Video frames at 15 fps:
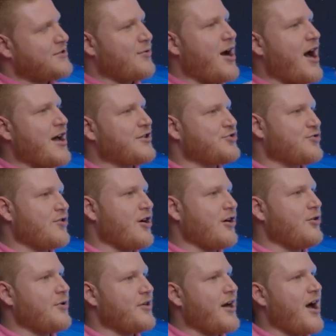why I
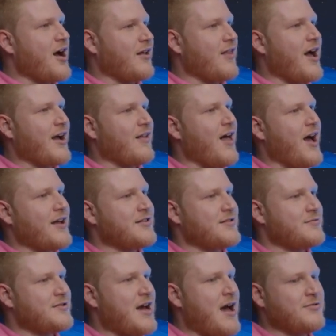struggle with online clients
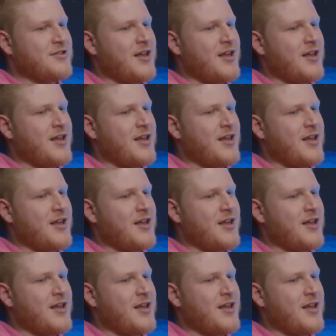sometimes.